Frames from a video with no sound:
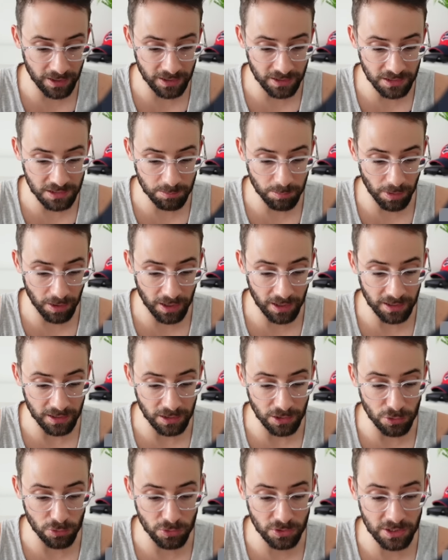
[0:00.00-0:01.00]
is by
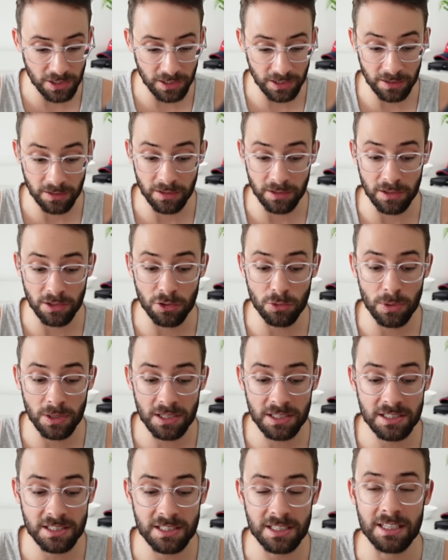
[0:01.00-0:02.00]
using the U
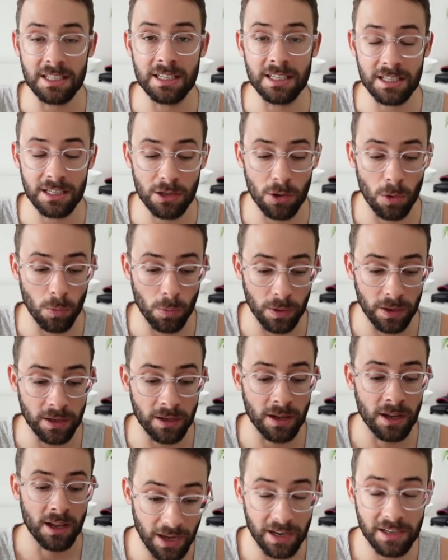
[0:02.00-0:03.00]
S D E
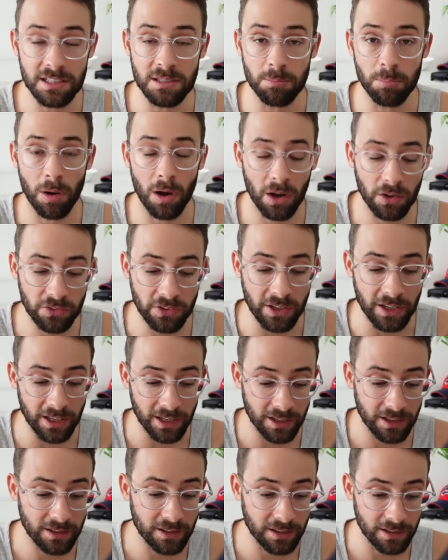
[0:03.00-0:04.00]
coin and depositing
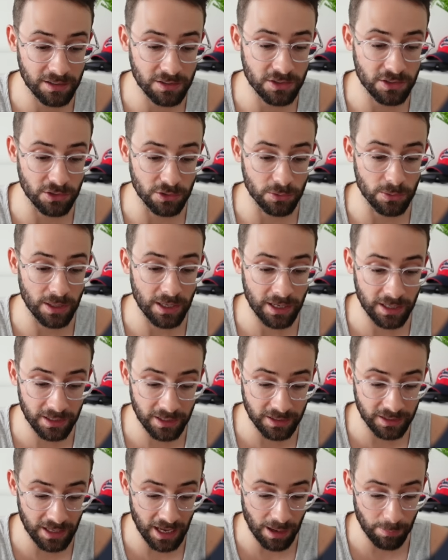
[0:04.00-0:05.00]
it into
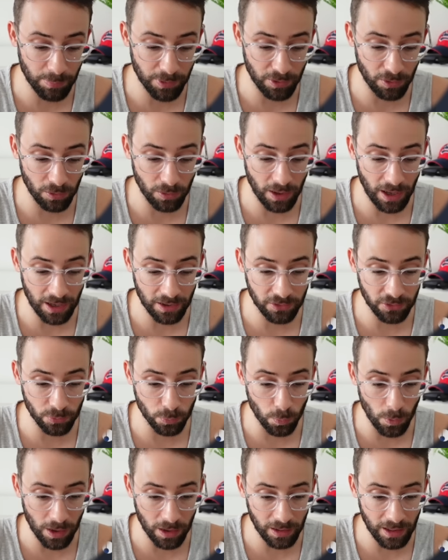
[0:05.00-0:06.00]
Init Capital as
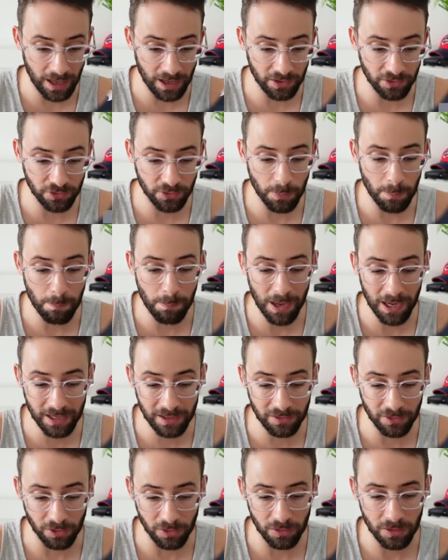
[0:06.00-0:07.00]
well as
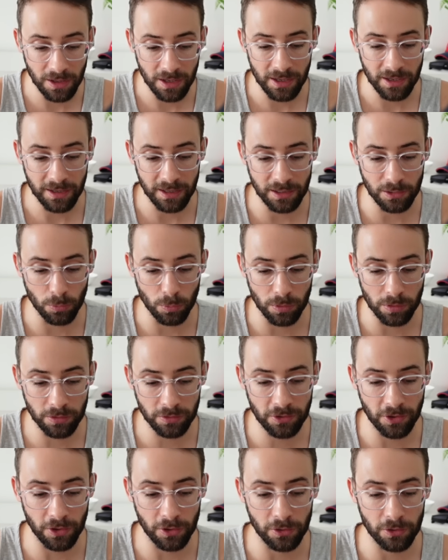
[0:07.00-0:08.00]
Pendle in order
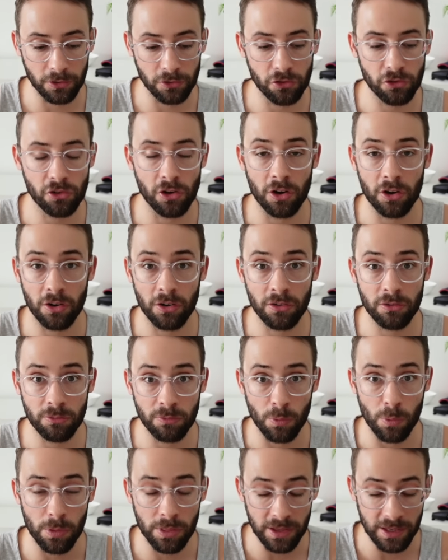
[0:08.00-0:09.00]
to earn shards
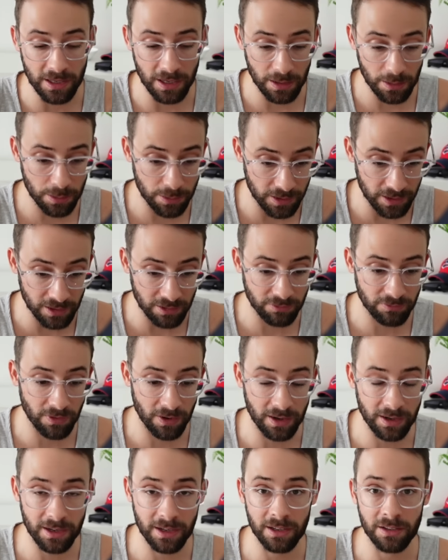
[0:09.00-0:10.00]
for the Ethena
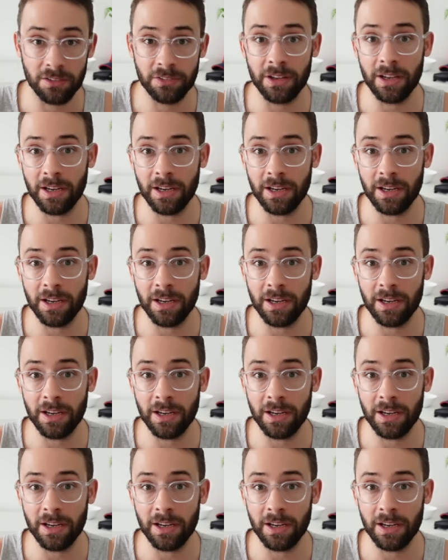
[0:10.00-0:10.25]
Finance